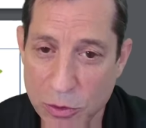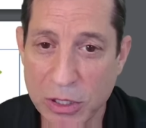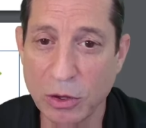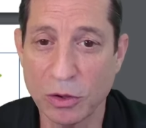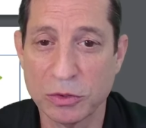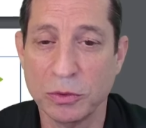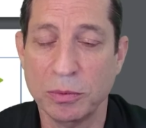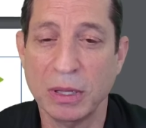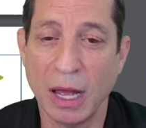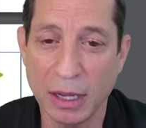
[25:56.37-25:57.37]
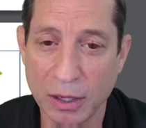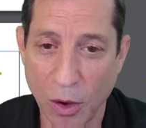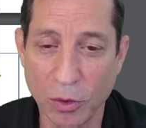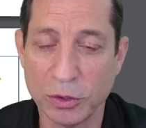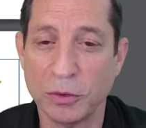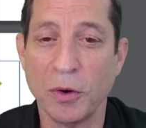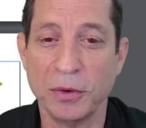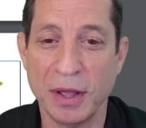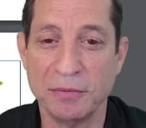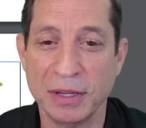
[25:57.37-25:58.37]
can also apply on your own
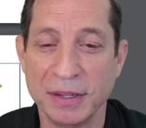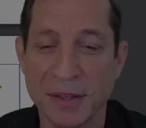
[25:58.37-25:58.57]
ENVI.